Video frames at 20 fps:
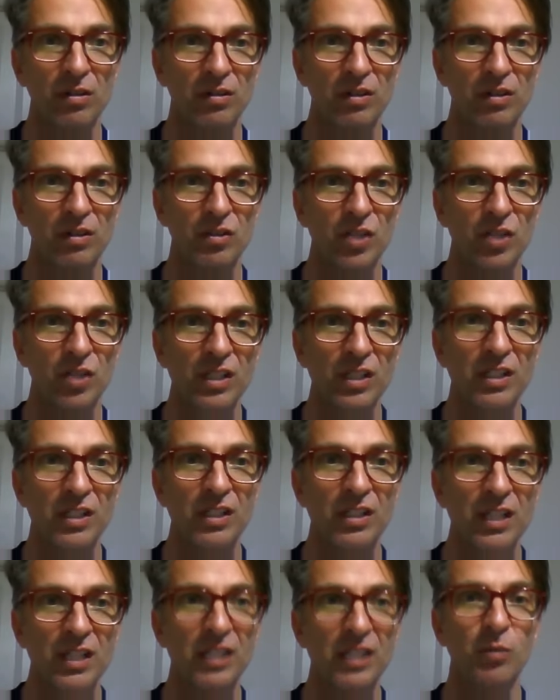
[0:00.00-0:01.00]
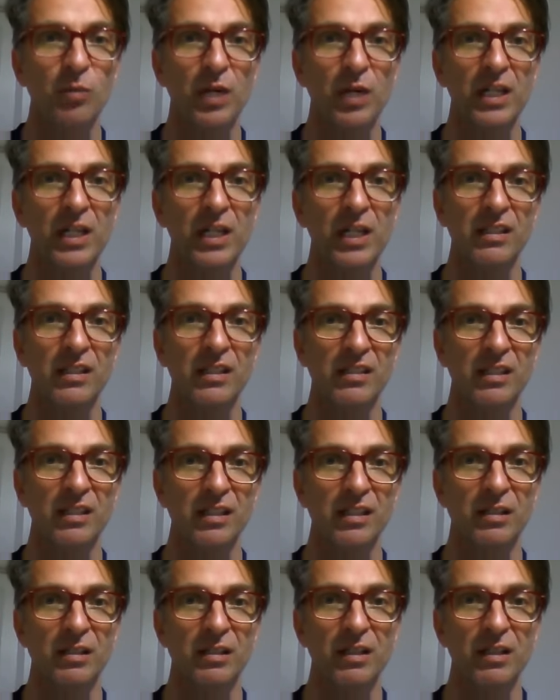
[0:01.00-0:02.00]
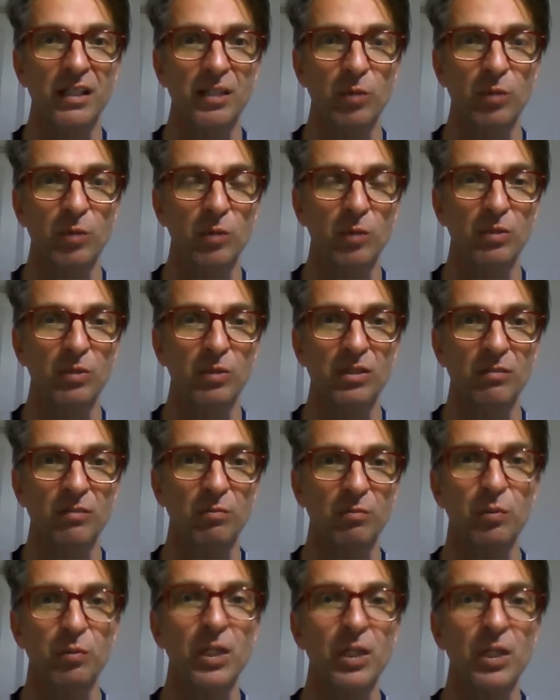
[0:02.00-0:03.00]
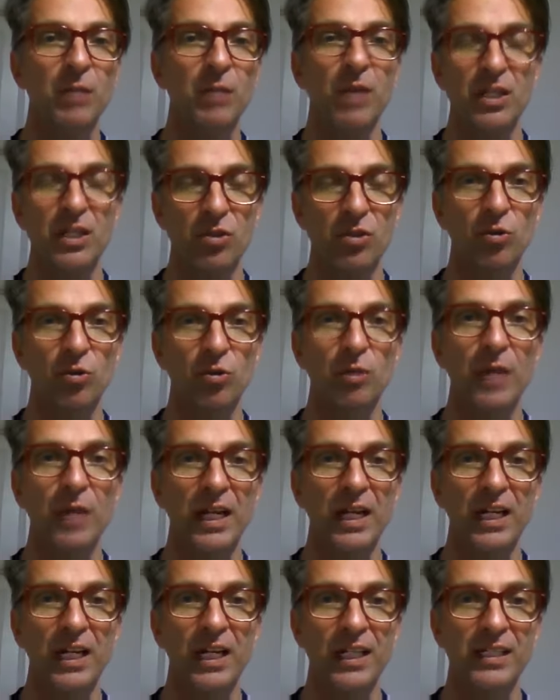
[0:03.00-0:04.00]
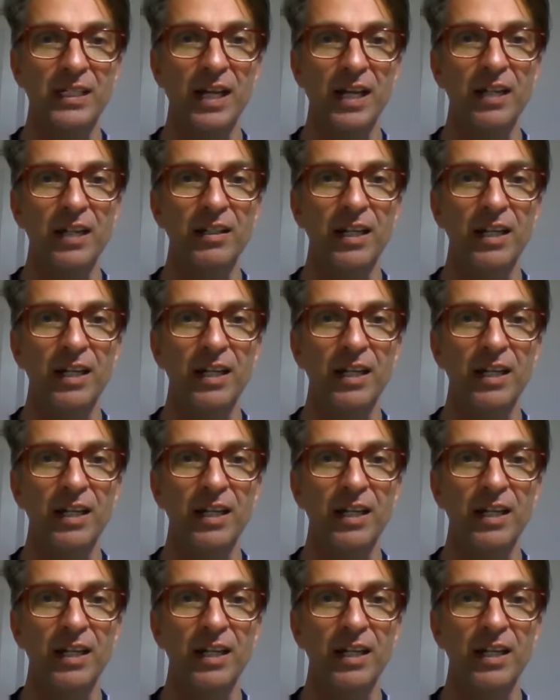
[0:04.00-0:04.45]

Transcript: the gist of this one is it's this one was pretty much automatically done,